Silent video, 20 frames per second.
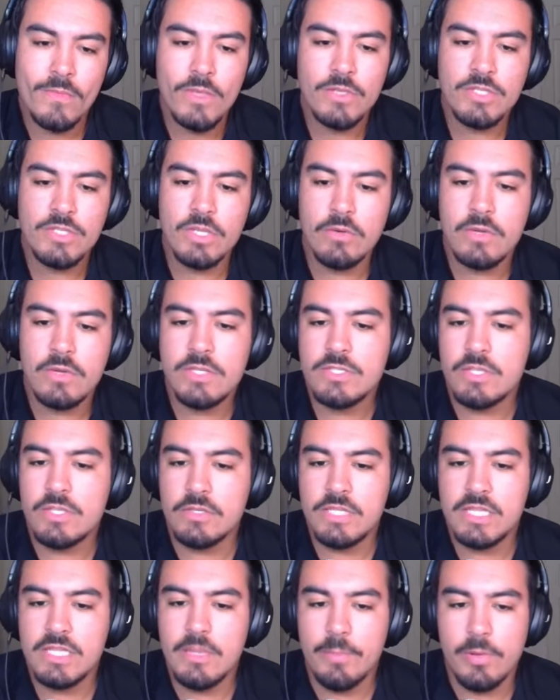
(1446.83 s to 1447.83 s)
So
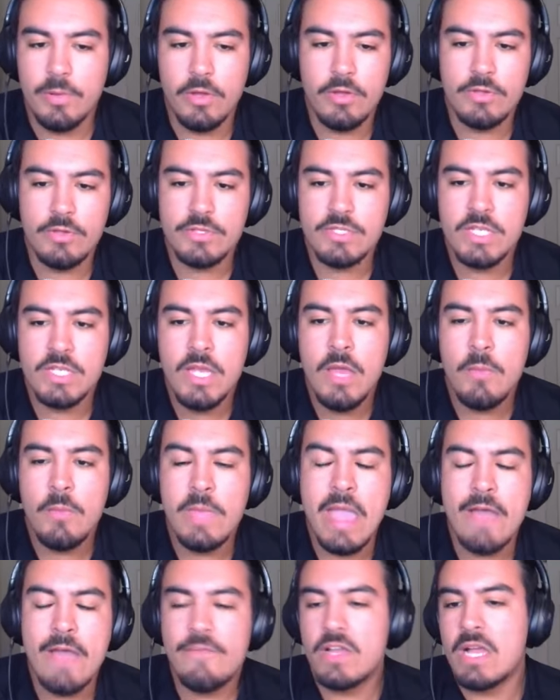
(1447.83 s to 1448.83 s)
consulting the polls, we
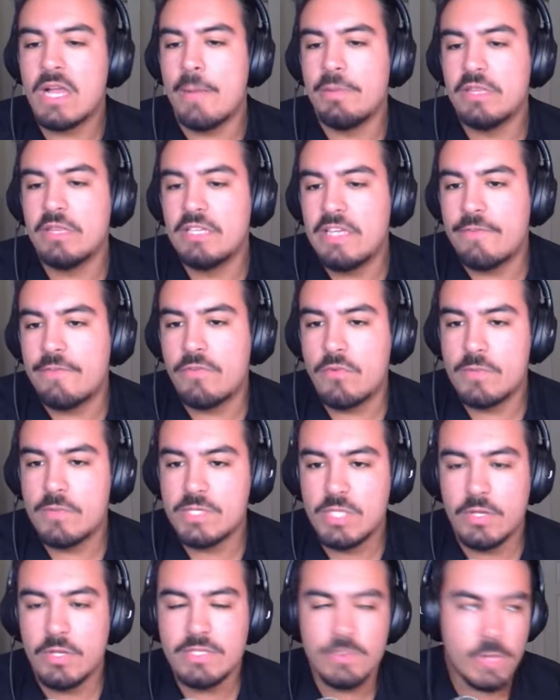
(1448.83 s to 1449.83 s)
have a couple of different
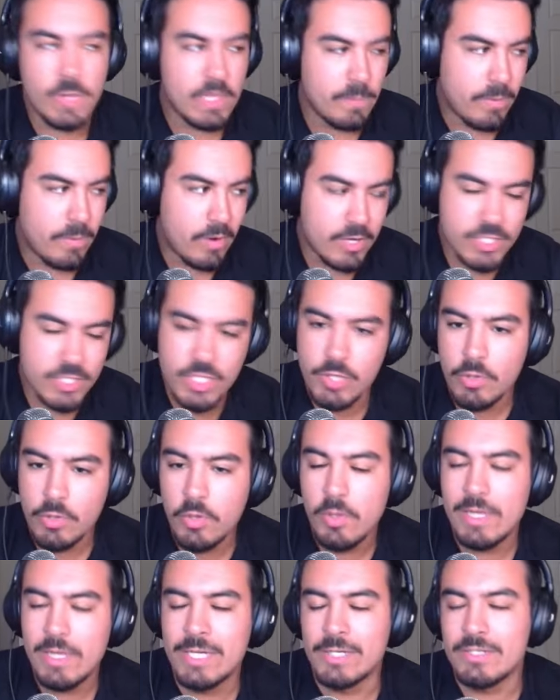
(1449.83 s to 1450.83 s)
results we can parse
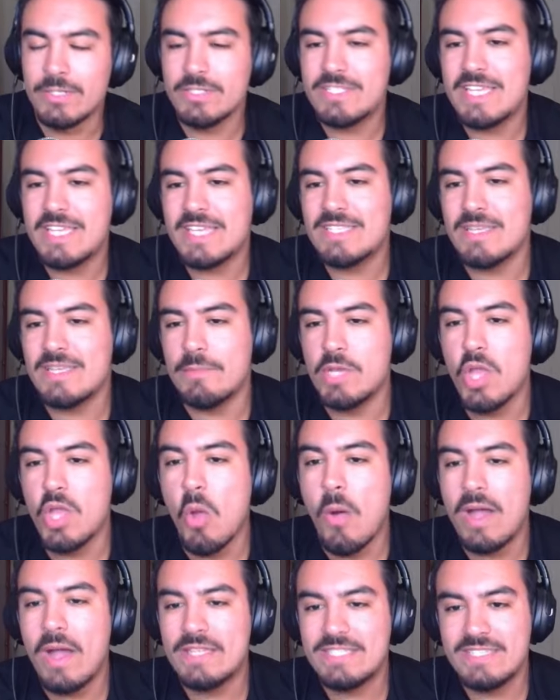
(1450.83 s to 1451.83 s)
through, and it'll take some
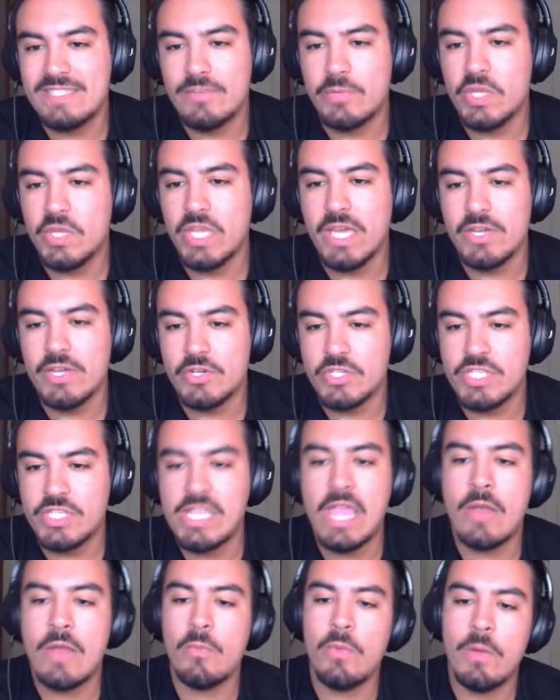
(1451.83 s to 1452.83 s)
nuance to really
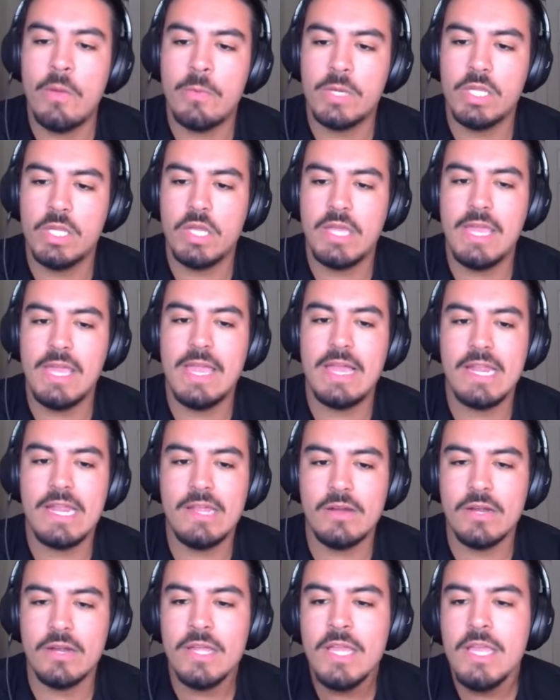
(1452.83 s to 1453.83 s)
understand what we're looking at
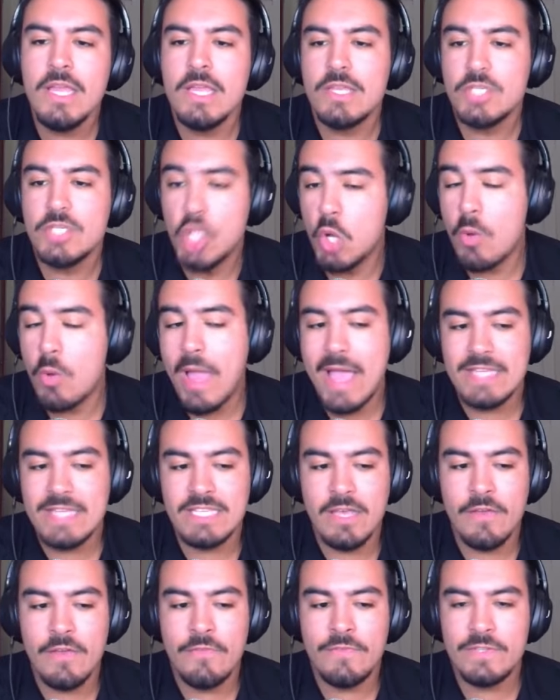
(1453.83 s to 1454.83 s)
here. So as
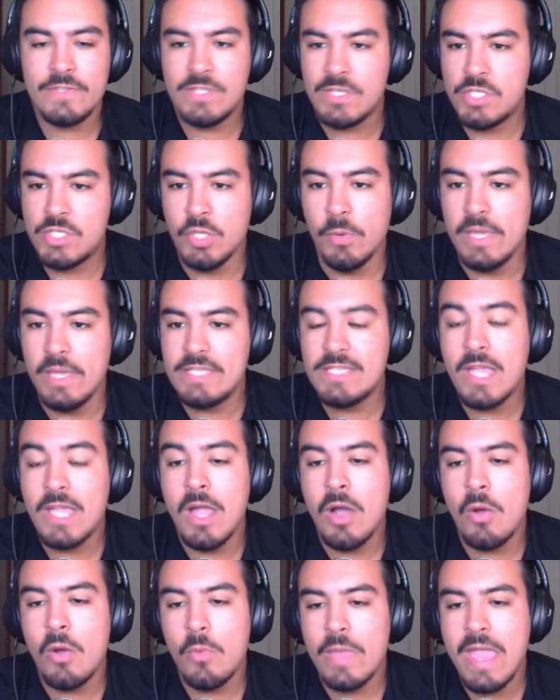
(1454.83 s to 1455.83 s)
of 2 weeks
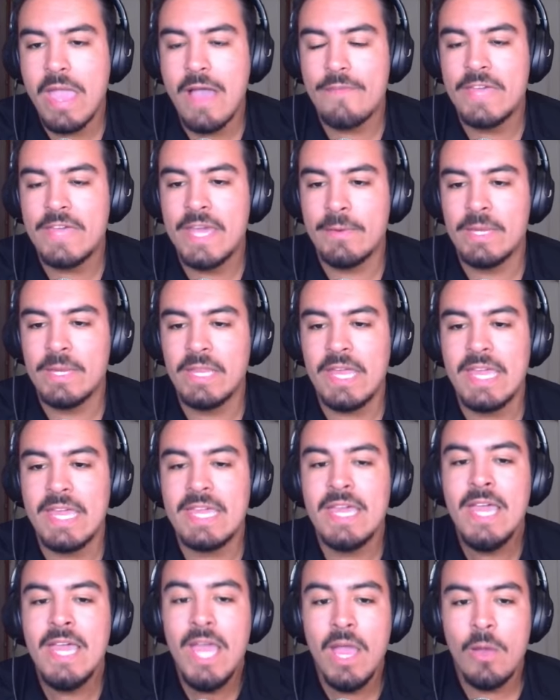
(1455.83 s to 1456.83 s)
ago, we have Kari
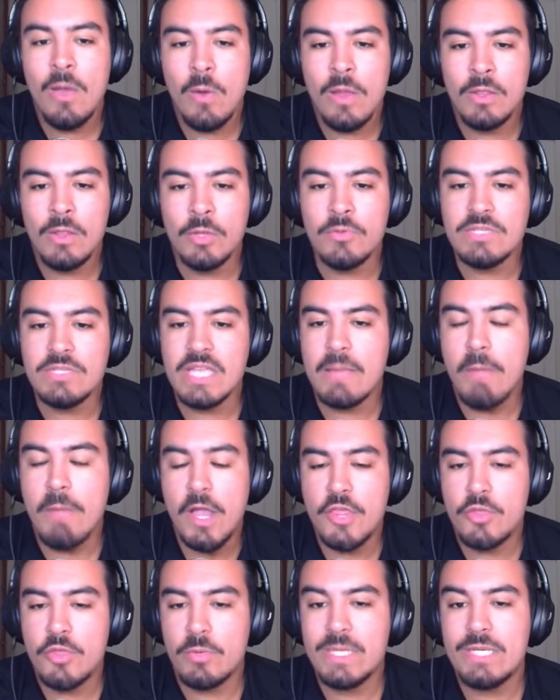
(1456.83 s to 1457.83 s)
Lake losing
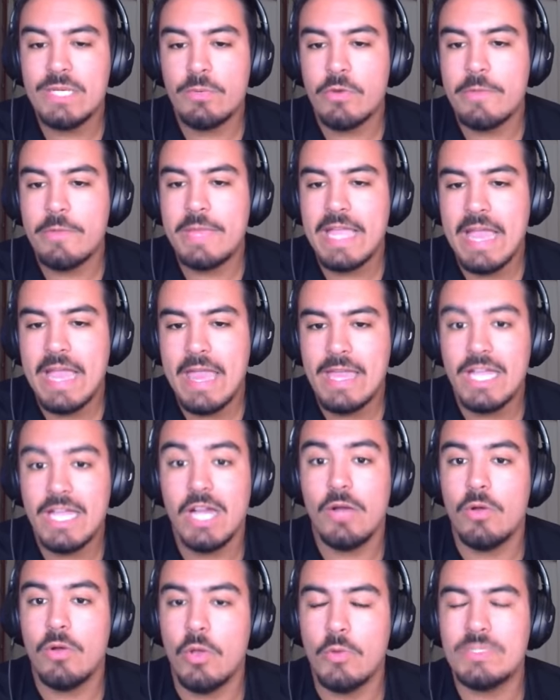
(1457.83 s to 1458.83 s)
by 3 to Ruben
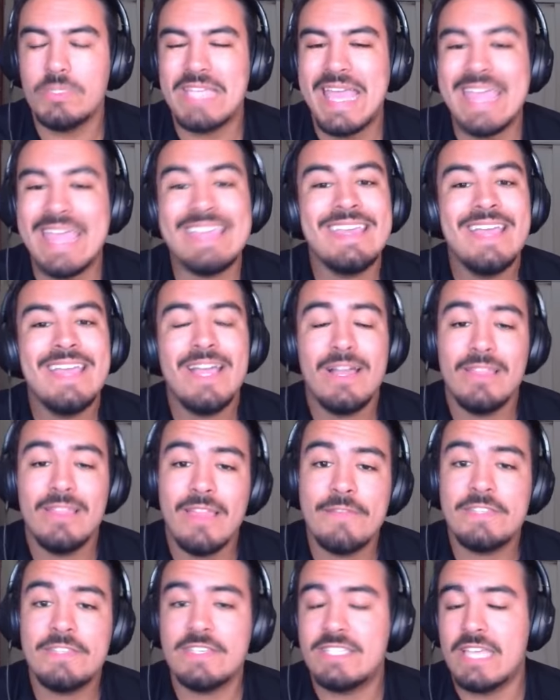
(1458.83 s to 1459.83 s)
Gallego, who's a
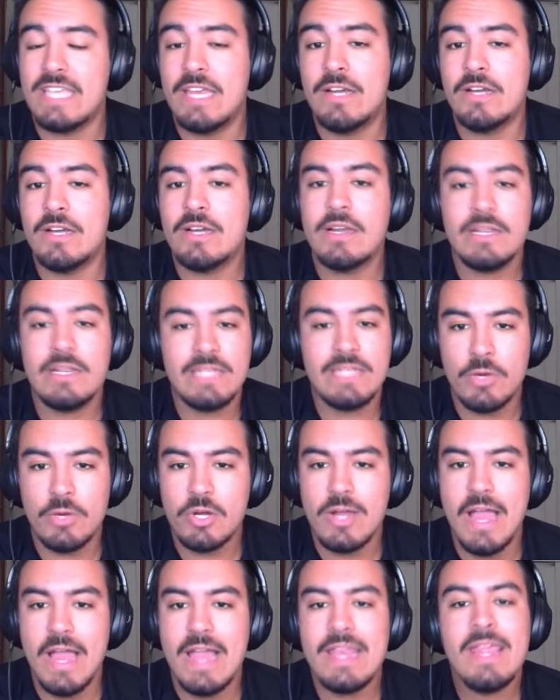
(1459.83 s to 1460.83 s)
left-to-center
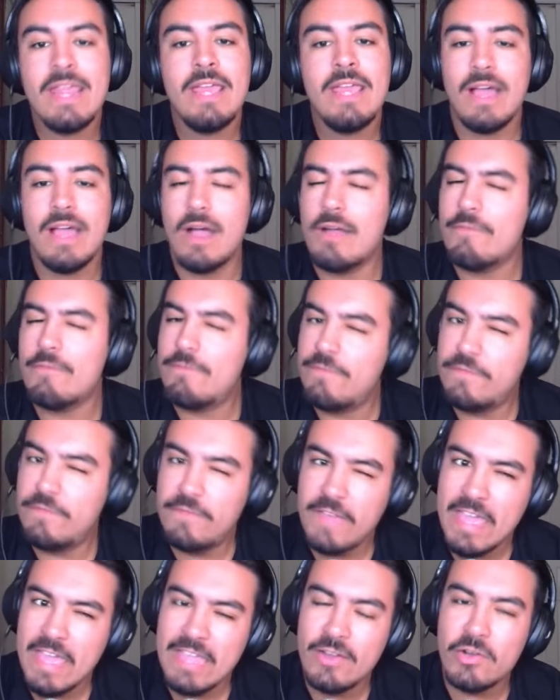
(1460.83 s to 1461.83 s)
Democrat,
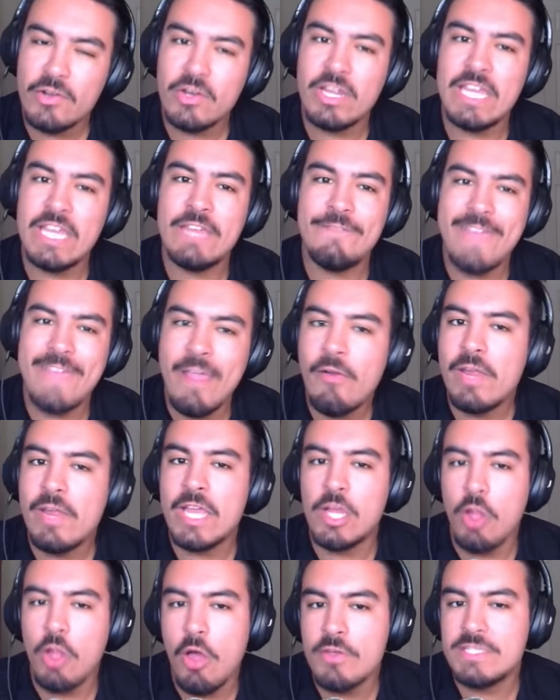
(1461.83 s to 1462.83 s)
very, very
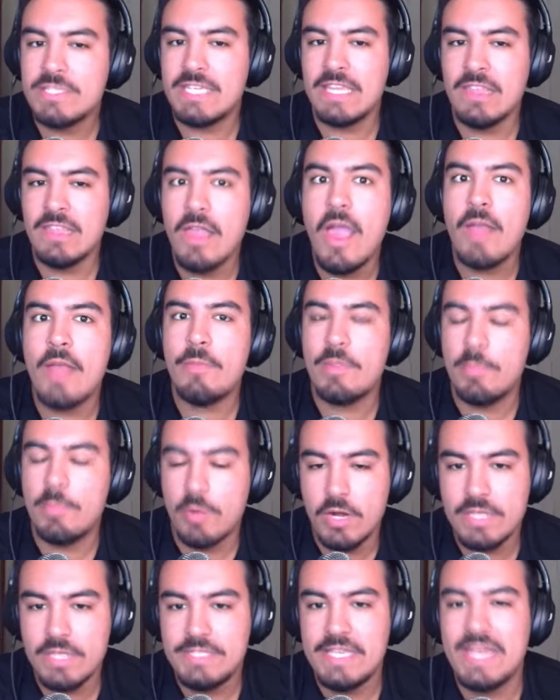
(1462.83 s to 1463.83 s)
close in line with
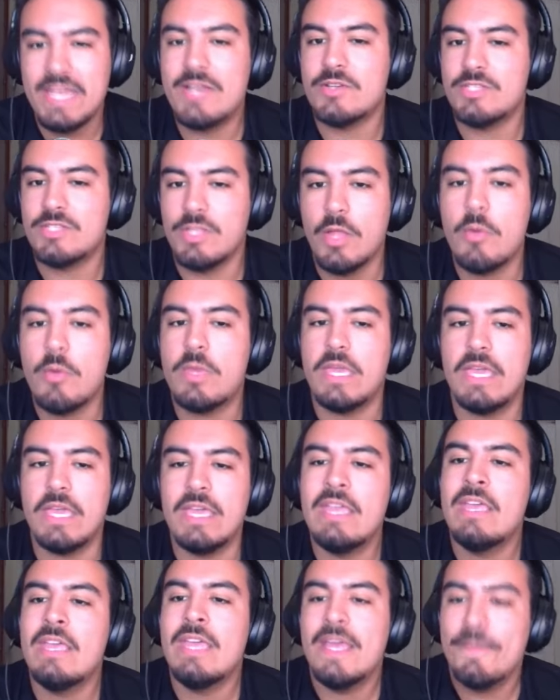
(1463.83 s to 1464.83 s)
Bernie Sanders, low-key.
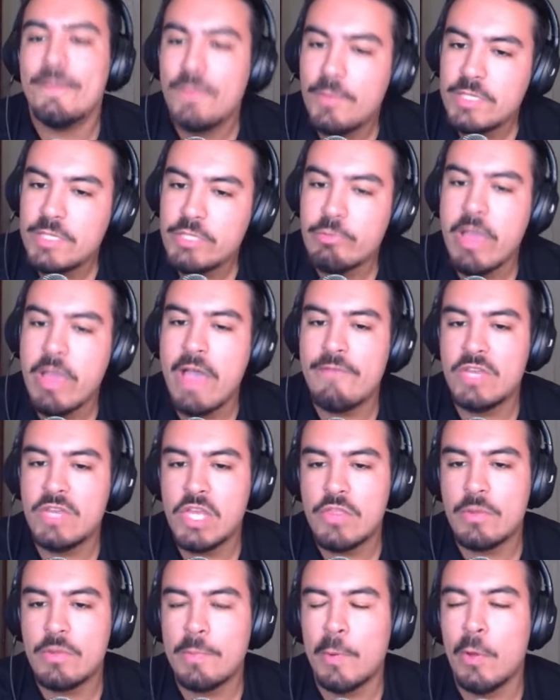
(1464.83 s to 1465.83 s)
But we do have
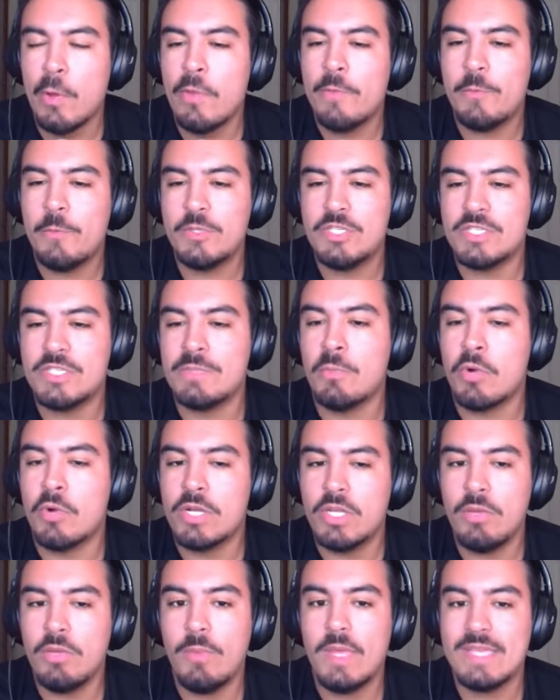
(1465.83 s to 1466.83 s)
another poll, which is more
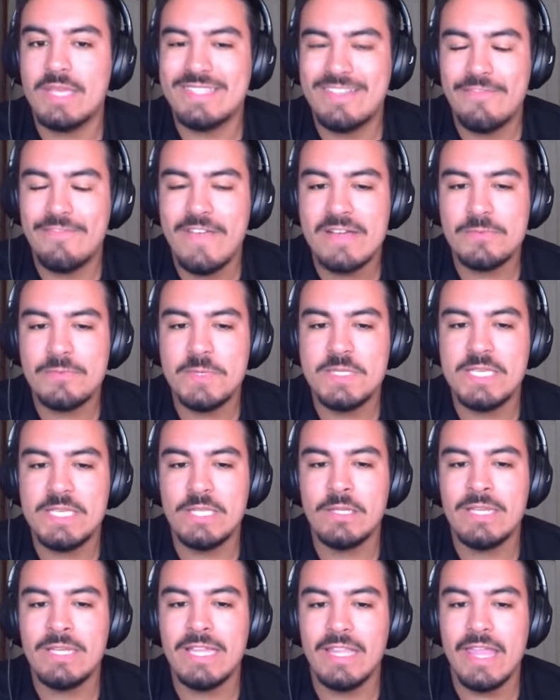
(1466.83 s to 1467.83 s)
dubious. In fact, we
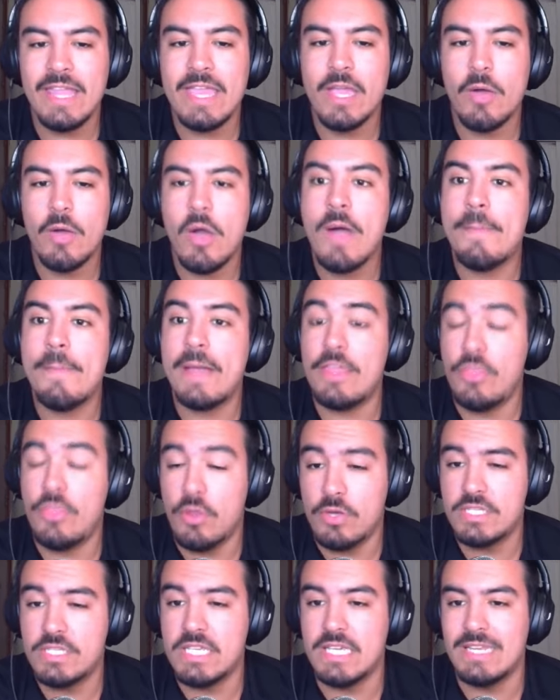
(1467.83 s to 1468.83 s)
see Gallego up by
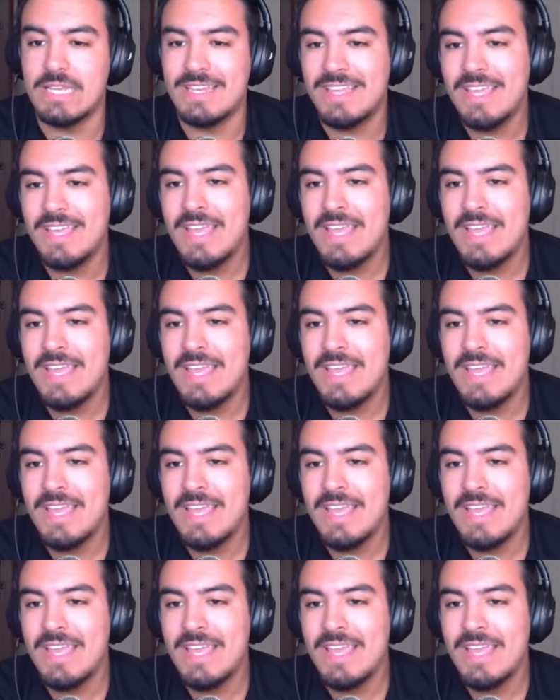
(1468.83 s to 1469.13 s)
13.